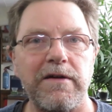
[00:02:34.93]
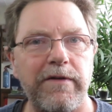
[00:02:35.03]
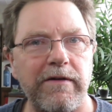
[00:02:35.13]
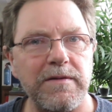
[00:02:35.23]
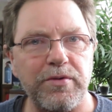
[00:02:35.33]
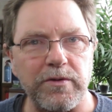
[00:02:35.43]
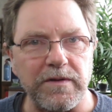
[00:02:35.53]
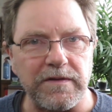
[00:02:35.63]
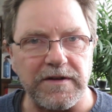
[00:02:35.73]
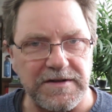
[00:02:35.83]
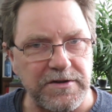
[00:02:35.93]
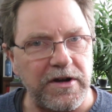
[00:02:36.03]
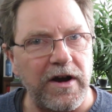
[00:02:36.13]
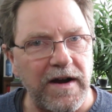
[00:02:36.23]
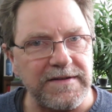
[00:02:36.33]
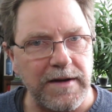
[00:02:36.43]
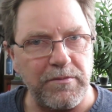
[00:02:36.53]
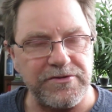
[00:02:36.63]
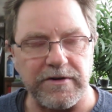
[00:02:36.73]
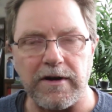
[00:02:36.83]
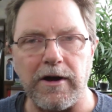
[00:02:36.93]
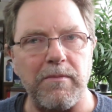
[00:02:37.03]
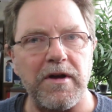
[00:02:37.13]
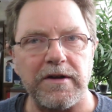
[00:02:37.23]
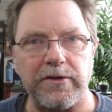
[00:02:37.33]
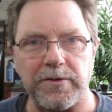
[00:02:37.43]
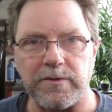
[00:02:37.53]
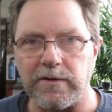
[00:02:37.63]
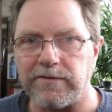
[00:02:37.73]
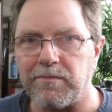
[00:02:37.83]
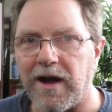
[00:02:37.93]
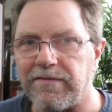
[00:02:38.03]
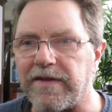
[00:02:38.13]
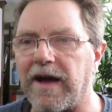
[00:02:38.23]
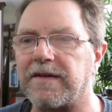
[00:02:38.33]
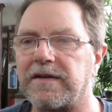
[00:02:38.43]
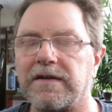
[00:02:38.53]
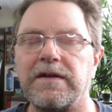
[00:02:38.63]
Very important that it's got a high temperature alarm. Not all of them have that.